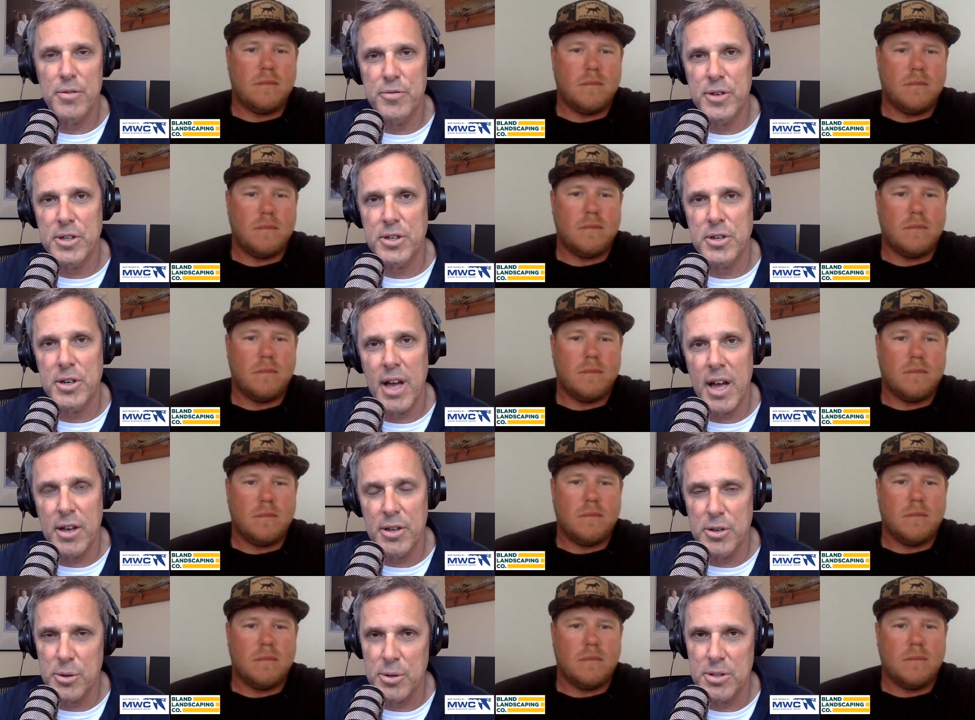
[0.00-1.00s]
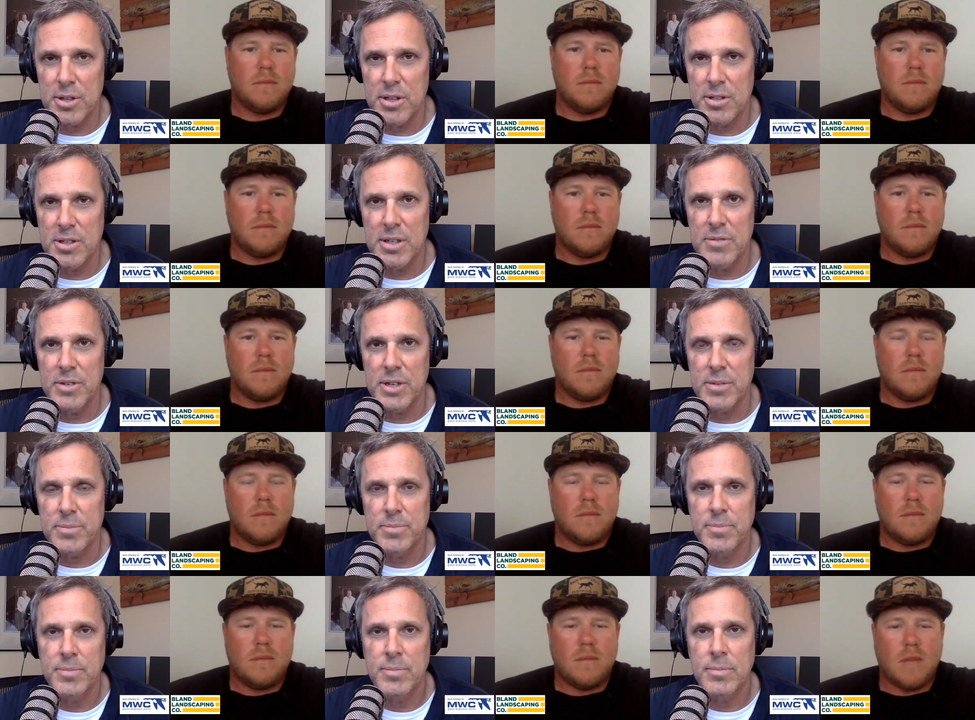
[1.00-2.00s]
Speaker 1: fishery. How are you doing this evening?
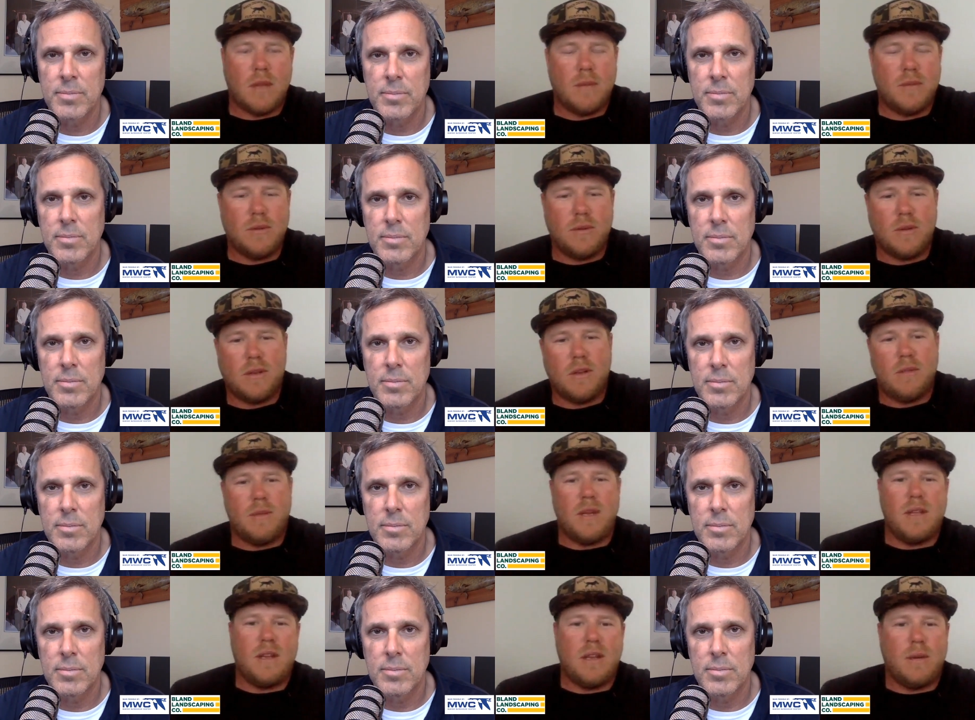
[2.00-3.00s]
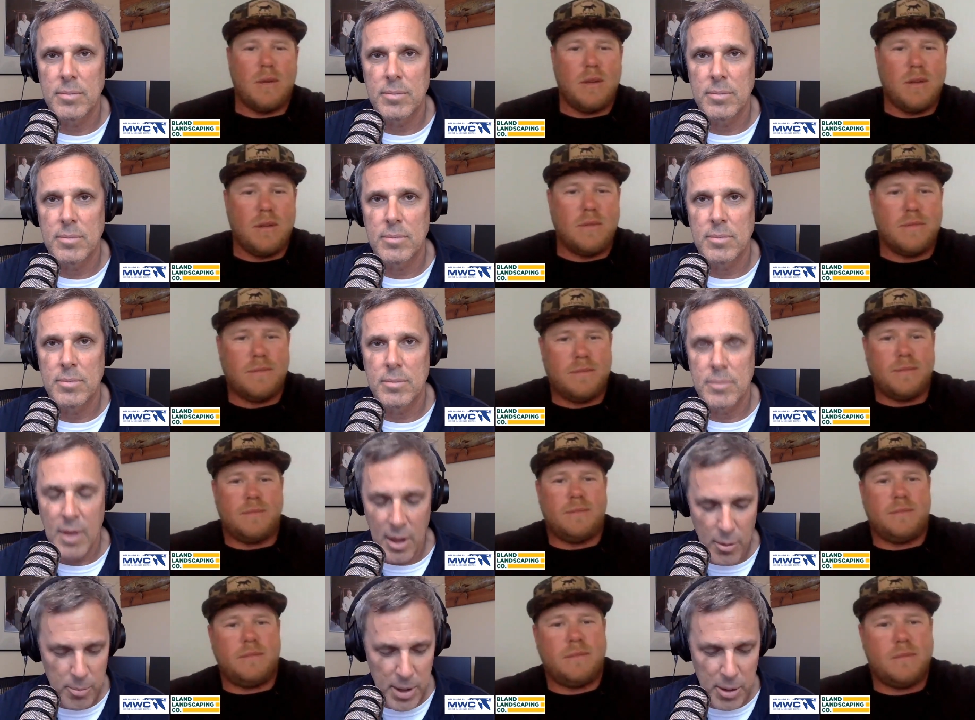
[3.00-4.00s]
Speaker 2: I'm doing good, man. How are you?
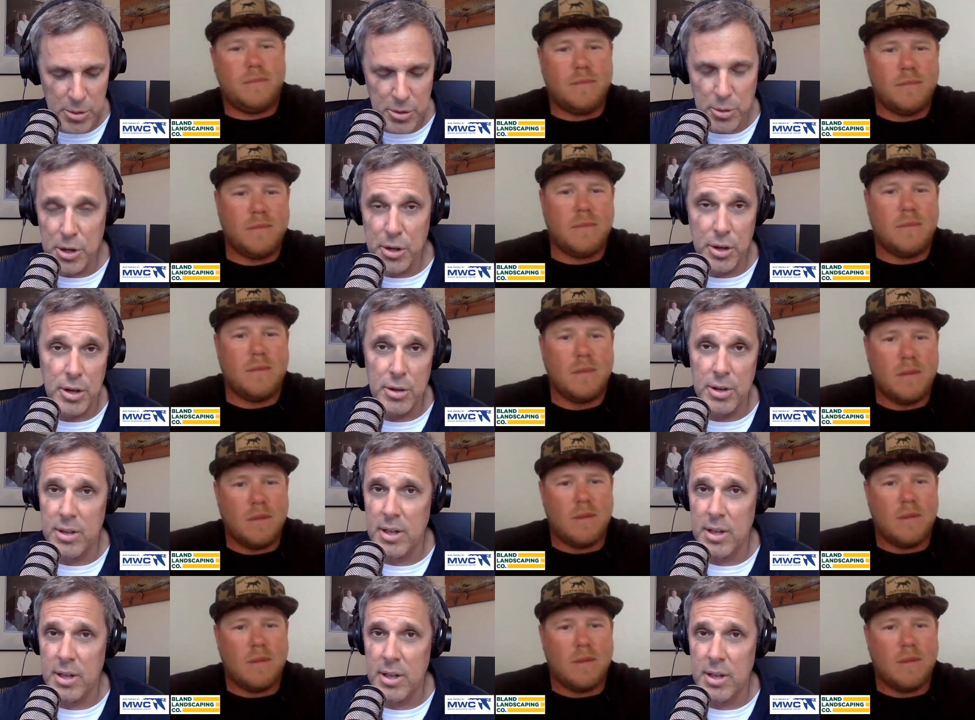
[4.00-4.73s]
Speaker 1: Man, we're doing good.